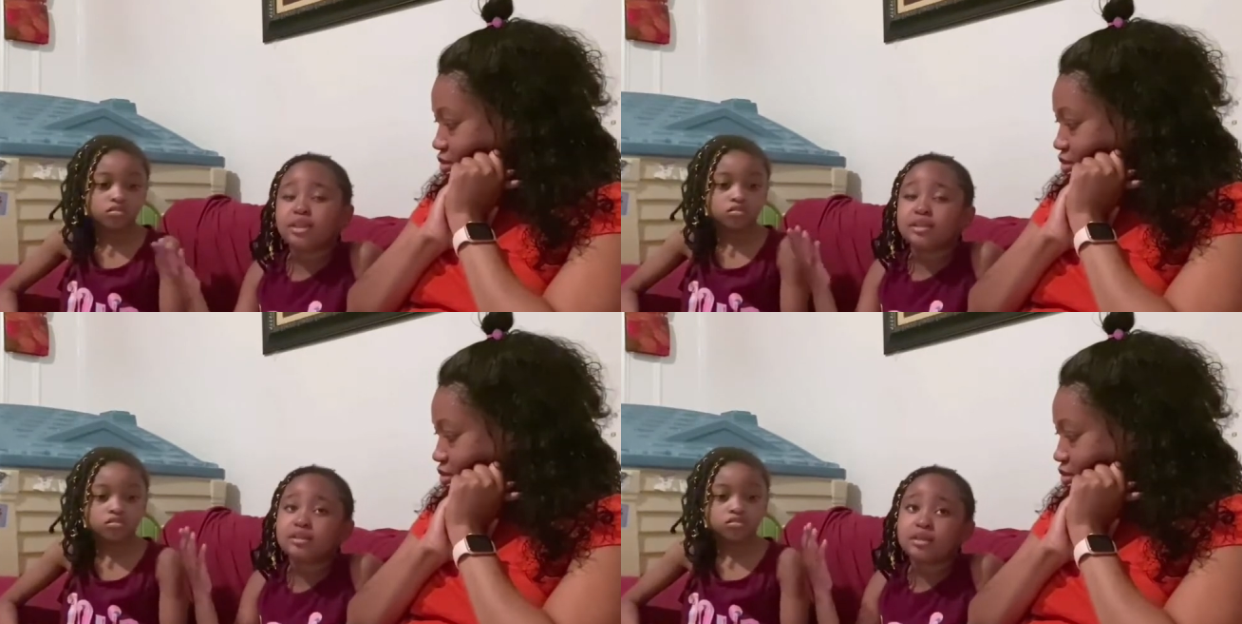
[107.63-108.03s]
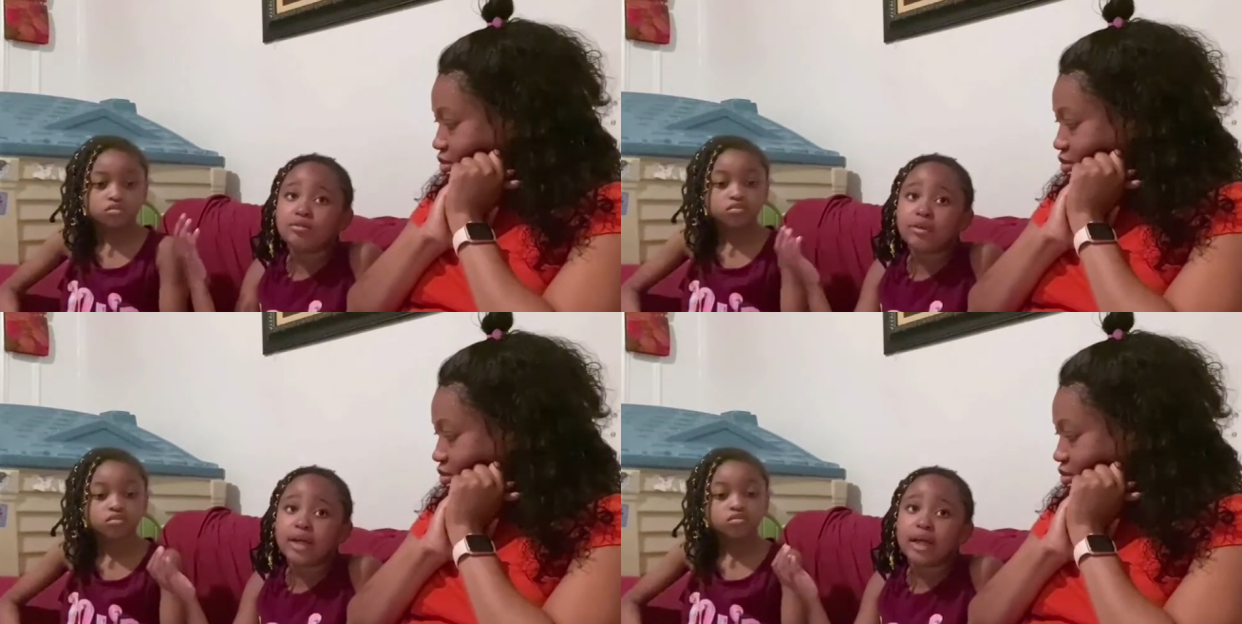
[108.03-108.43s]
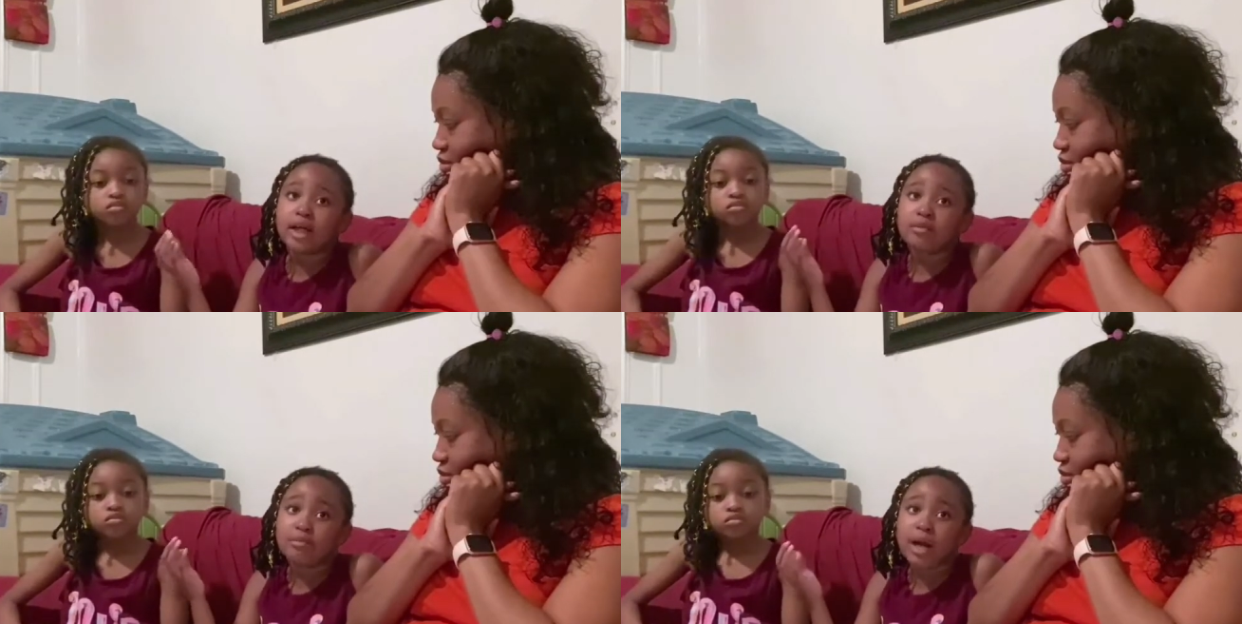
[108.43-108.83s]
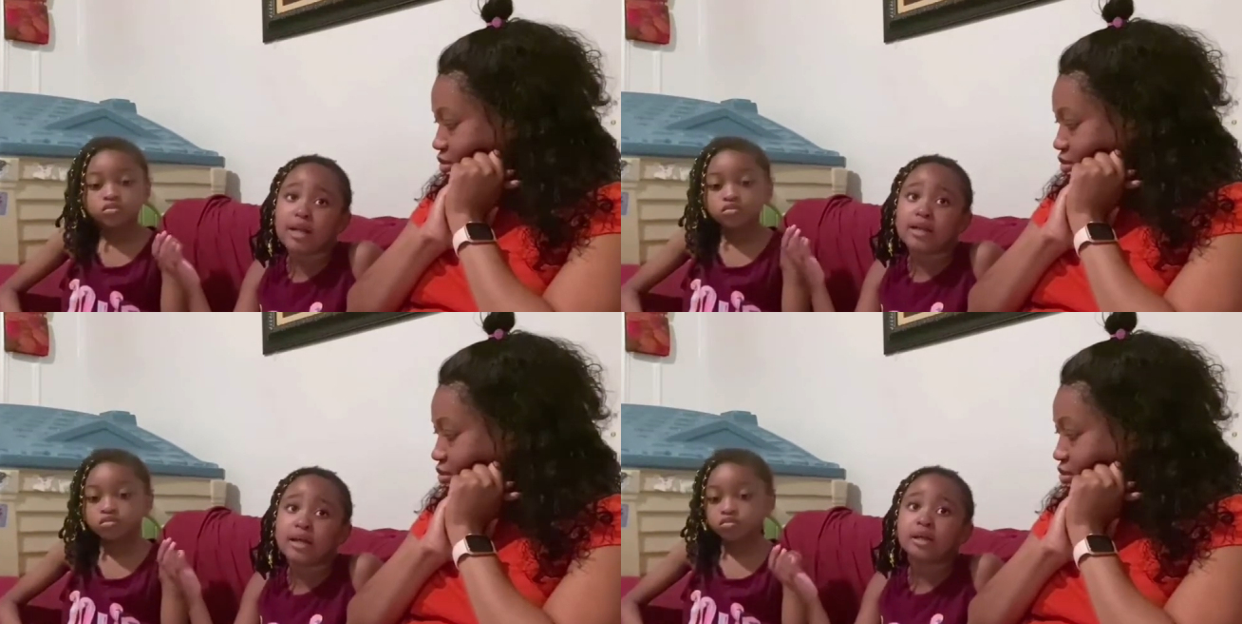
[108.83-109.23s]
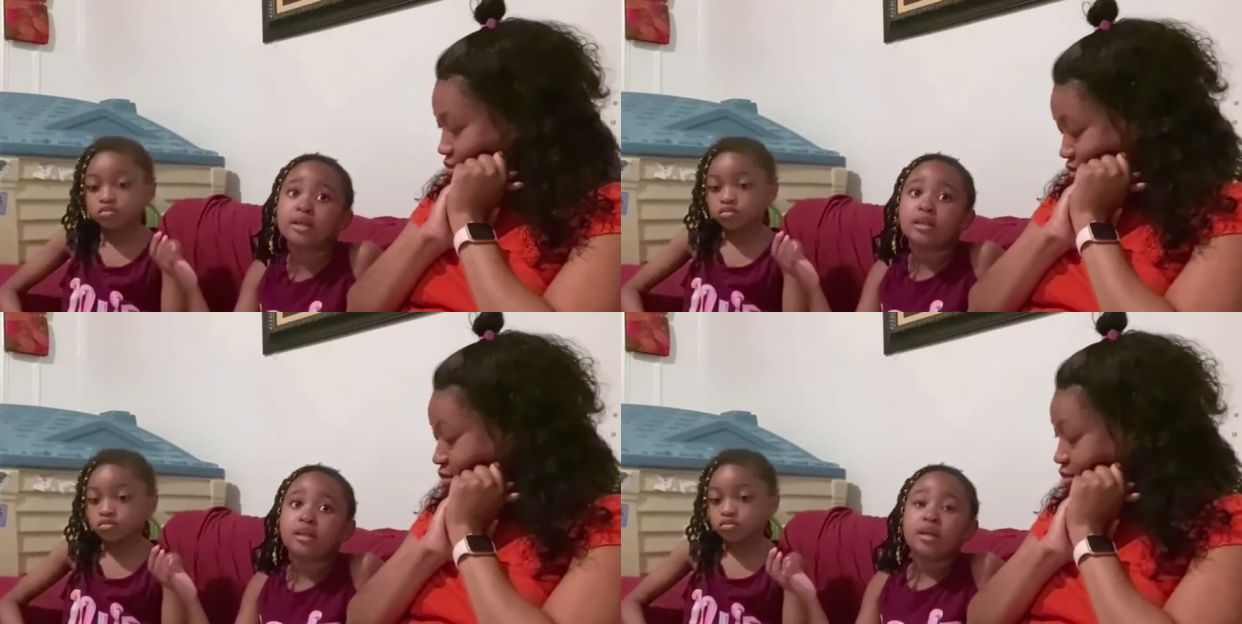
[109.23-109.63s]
Speaker 1: they just already had a bad day